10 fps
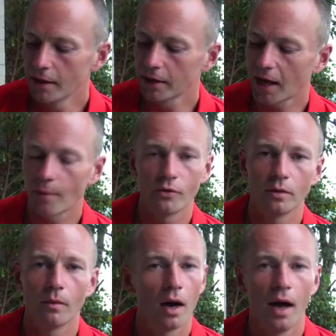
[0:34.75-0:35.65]
The camera
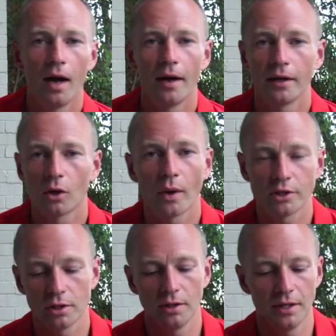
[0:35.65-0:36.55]
in
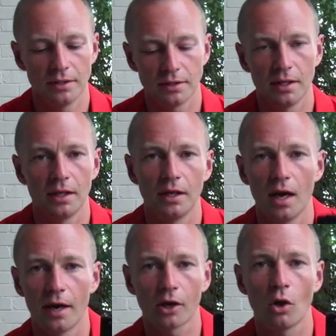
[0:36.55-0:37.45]
question is
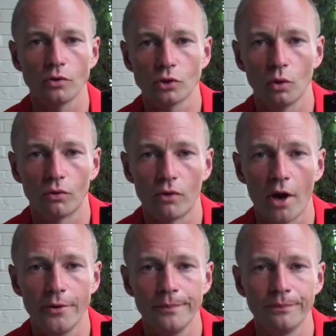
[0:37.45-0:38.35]
the Contour
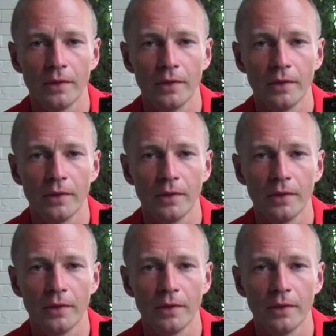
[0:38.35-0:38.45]
Roam.